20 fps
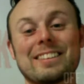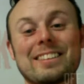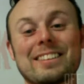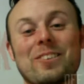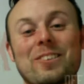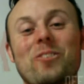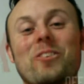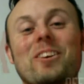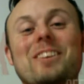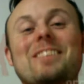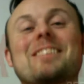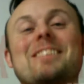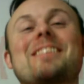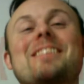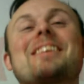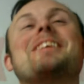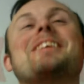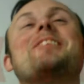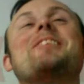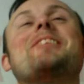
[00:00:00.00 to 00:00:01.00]
the worst
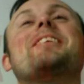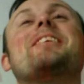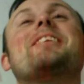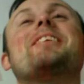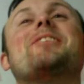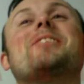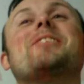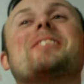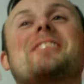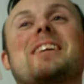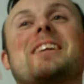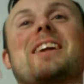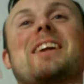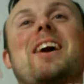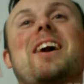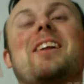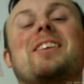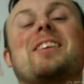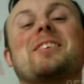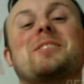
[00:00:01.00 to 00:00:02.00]
thing you can do is
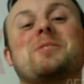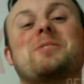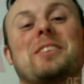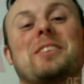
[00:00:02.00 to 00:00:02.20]
acknowledge what